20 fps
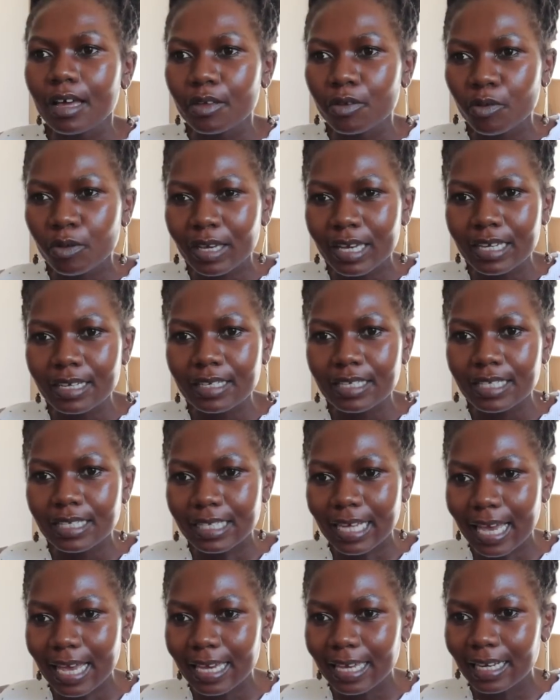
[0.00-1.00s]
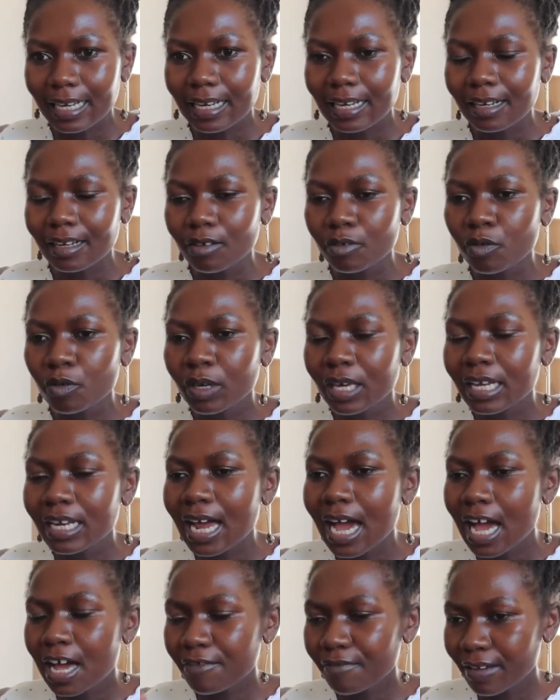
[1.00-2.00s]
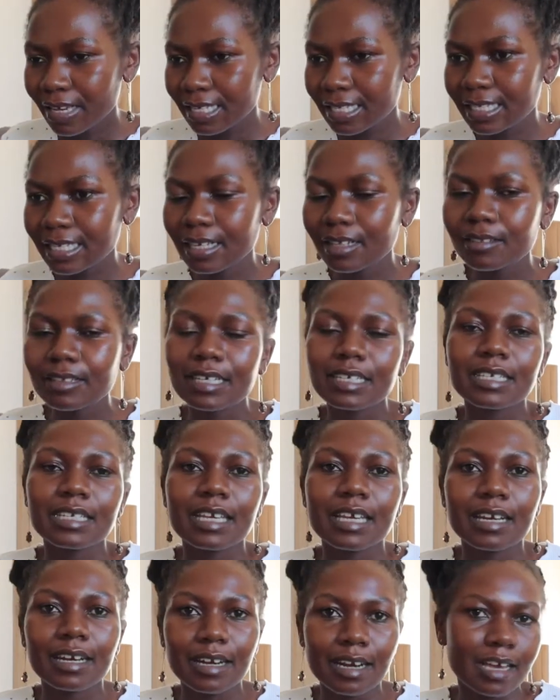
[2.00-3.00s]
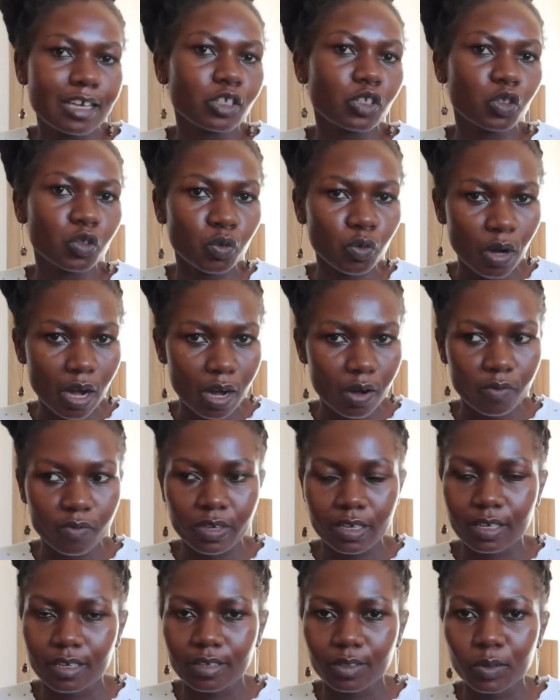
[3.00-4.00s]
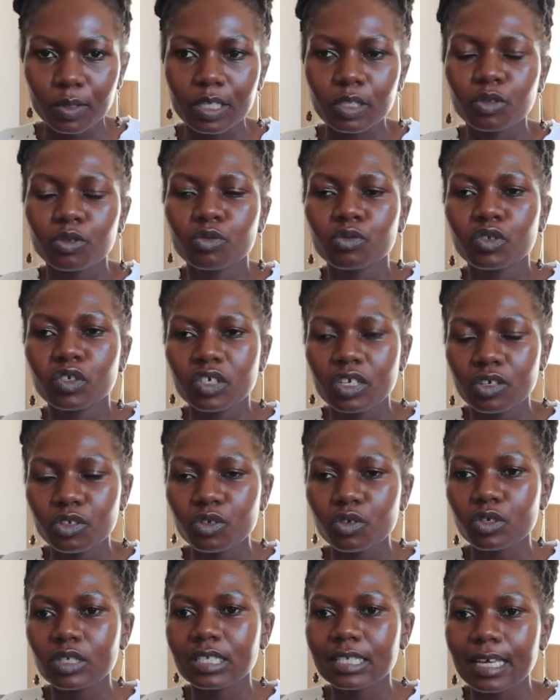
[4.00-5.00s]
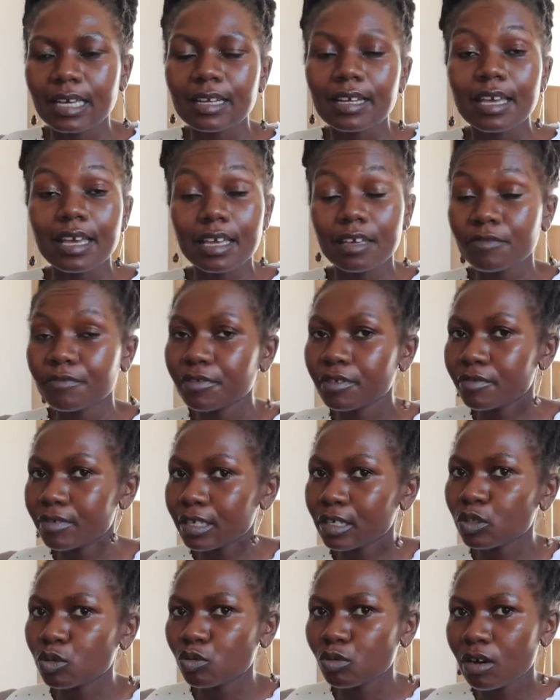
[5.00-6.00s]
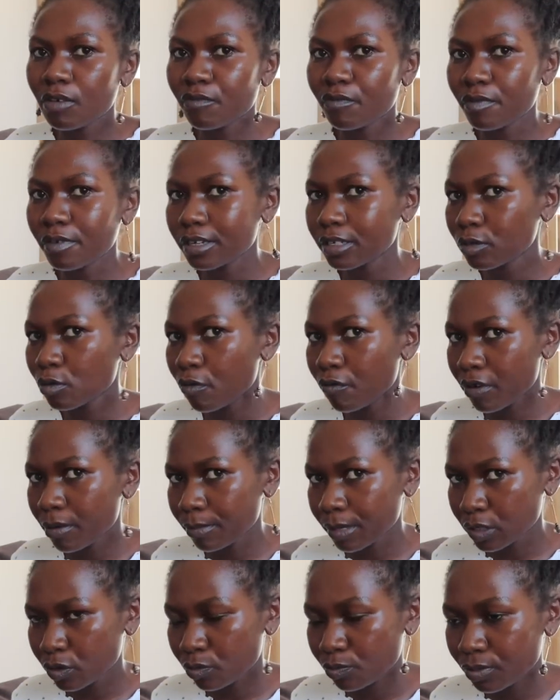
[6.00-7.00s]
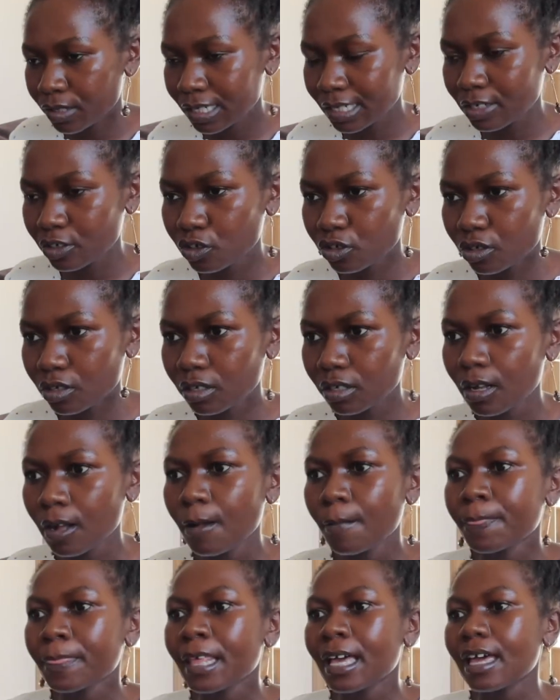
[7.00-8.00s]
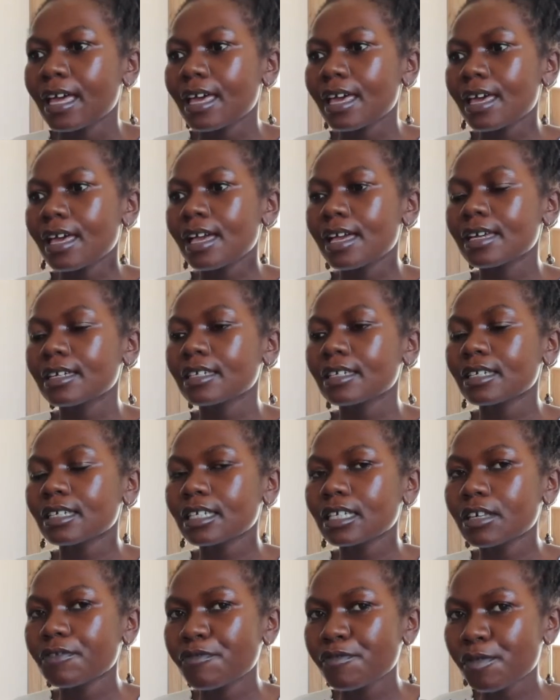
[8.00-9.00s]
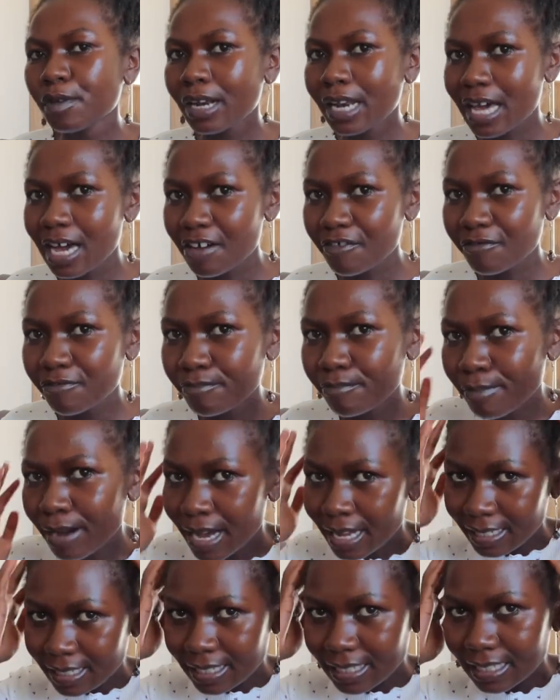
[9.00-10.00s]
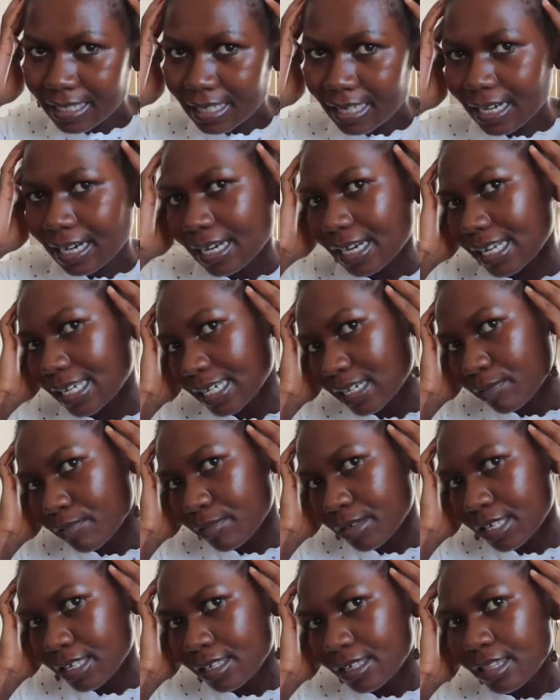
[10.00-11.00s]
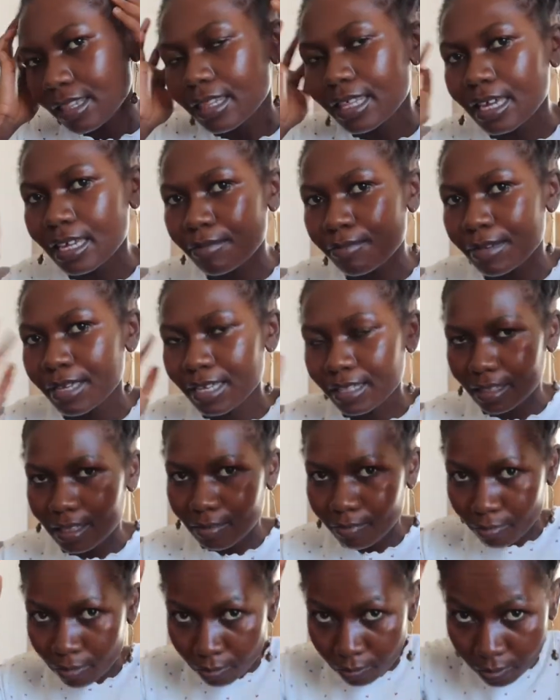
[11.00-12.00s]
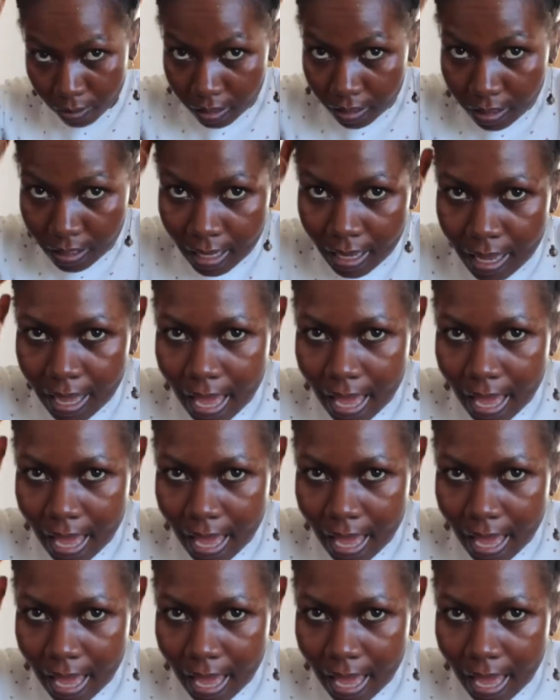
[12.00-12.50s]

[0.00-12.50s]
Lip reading: You can have a style that can last you a week, so that you change your style every week to avoid over manipulation. And if you love bands like me, then make them loose.